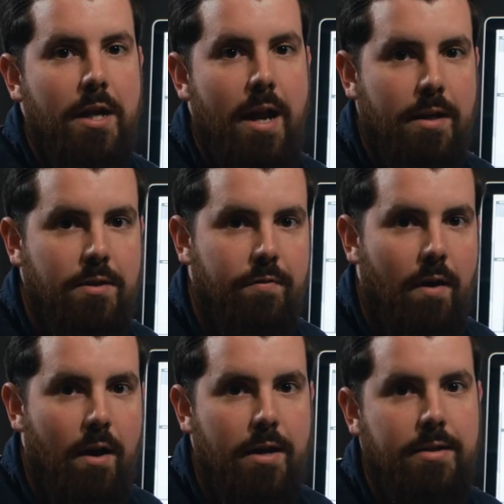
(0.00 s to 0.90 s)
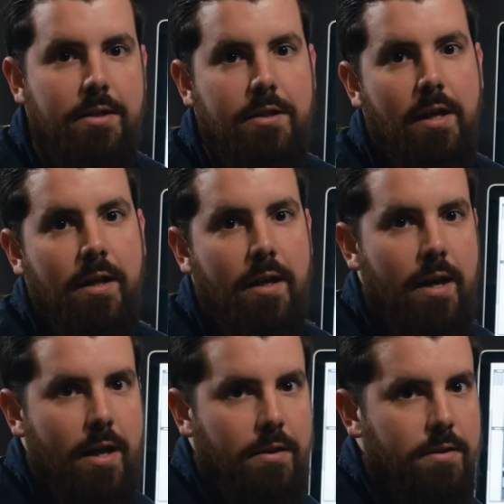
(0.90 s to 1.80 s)
connects via DigiLink
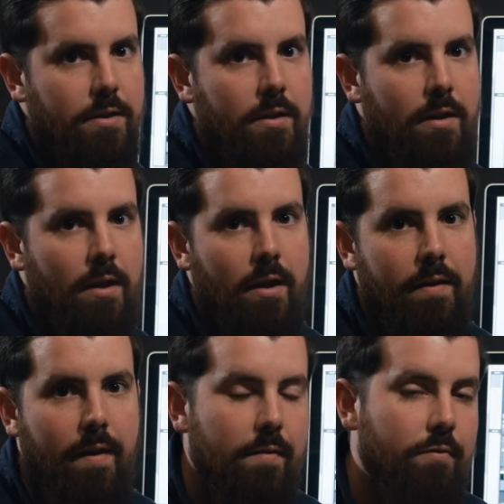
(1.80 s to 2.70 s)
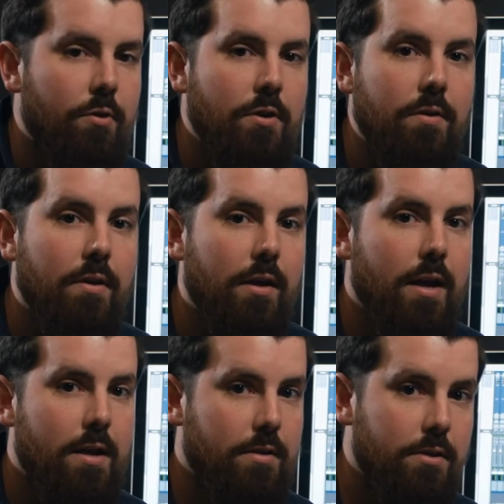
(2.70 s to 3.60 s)
connector. Therefore, you can
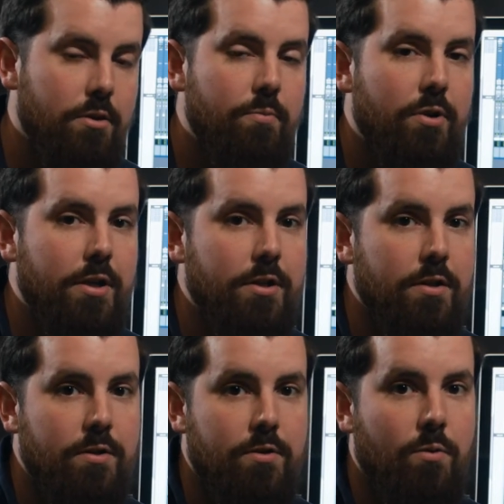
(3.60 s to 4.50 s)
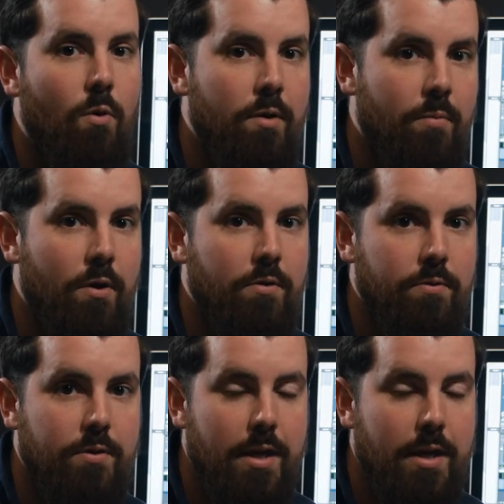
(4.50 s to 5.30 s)
connect two bridges to one Pro Tools